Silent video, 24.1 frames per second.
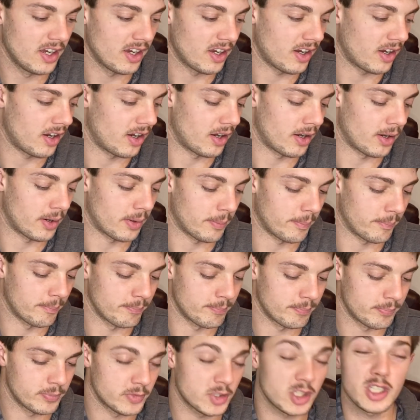So
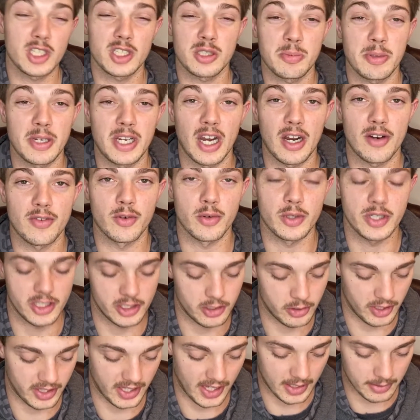just be careful when you're
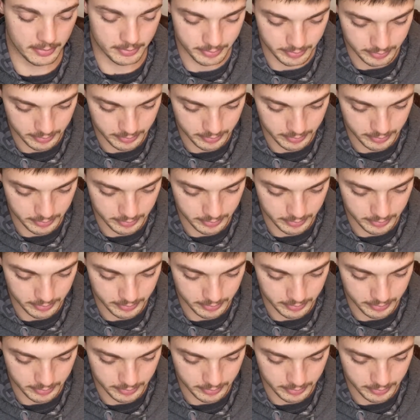doing that.